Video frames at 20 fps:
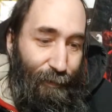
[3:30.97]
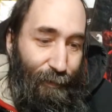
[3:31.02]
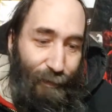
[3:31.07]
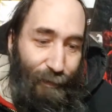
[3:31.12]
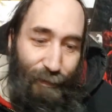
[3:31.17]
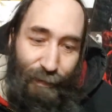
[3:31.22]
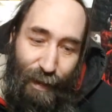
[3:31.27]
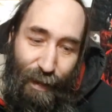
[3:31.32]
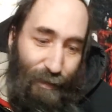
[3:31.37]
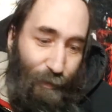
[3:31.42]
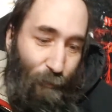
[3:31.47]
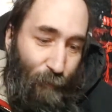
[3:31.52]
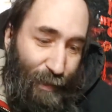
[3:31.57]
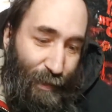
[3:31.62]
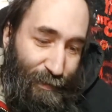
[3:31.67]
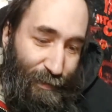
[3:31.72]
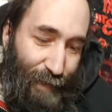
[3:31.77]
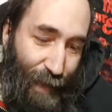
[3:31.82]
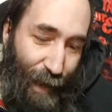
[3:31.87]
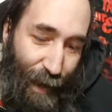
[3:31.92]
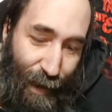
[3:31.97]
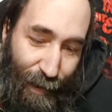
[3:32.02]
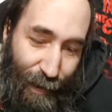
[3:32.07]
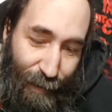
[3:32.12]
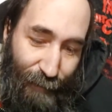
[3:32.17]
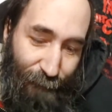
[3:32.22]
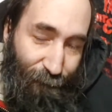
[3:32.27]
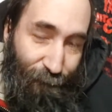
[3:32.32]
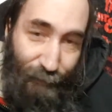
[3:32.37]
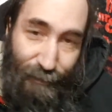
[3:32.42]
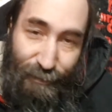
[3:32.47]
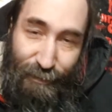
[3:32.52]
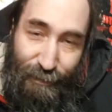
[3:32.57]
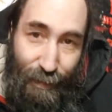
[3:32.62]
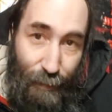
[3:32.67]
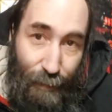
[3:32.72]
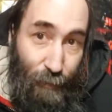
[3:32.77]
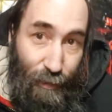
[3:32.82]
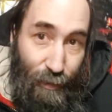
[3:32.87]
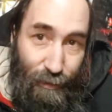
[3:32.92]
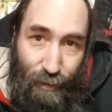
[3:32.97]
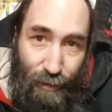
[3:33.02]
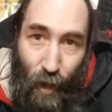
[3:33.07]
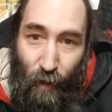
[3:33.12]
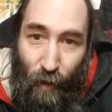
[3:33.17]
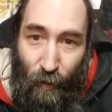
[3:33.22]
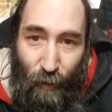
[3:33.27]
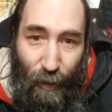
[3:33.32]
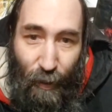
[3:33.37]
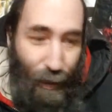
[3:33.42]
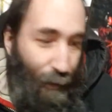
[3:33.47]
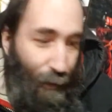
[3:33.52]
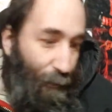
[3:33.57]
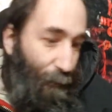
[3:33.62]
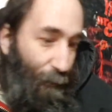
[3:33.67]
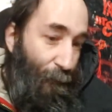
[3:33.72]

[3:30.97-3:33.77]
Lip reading: not the best guy, fights demons, all that.